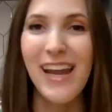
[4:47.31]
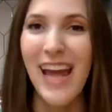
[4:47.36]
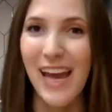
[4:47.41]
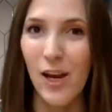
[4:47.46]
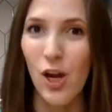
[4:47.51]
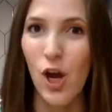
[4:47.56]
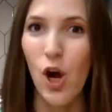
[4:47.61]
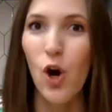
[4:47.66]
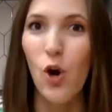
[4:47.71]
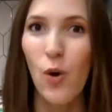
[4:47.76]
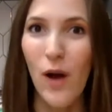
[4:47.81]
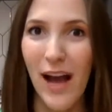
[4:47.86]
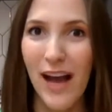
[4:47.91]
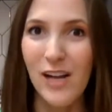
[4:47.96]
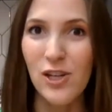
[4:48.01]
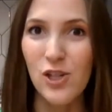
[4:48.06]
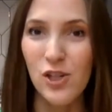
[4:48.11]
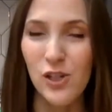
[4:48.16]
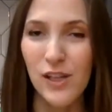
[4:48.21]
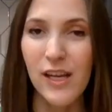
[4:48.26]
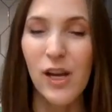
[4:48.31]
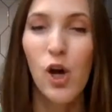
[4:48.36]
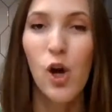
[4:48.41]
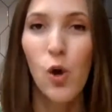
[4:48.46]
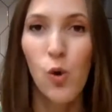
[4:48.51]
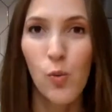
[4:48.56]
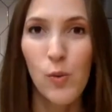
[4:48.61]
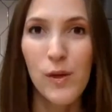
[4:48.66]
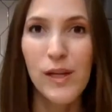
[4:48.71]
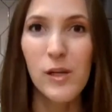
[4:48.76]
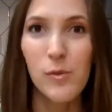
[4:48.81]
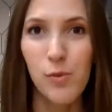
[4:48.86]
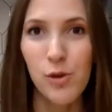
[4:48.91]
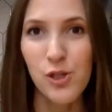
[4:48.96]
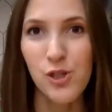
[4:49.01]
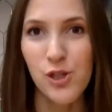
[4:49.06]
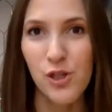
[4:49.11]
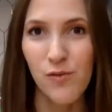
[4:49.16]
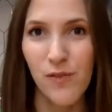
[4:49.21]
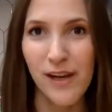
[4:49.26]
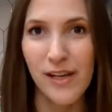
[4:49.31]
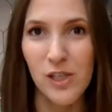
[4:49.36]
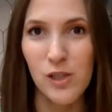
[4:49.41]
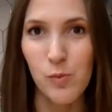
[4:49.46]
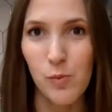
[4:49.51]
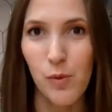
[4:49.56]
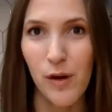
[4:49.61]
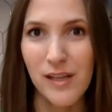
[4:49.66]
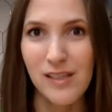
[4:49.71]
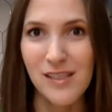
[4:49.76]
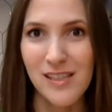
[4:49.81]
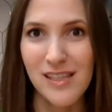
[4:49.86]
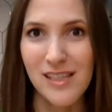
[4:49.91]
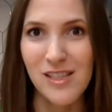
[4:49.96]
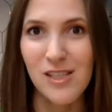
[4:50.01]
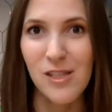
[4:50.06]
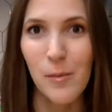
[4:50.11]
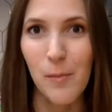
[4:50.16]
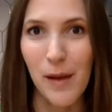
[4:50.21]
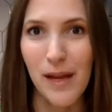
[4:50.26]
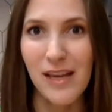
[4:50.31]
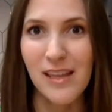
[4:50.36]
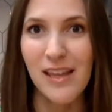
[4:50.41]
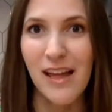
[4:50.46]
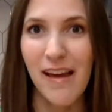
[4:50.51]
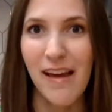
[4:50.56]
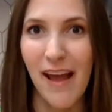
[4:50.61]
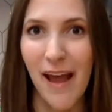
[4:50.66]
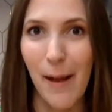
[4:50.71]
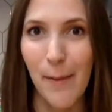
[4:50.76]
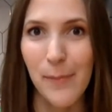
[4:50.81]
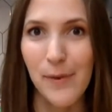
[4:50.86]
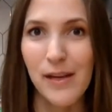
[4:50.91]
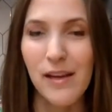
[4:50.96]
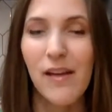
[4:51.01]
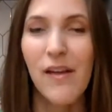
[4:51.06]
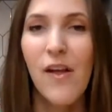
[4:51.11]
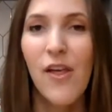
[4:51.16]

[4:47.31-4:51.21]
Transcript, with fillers: And oh, actually, we can push the vice president to make that happen.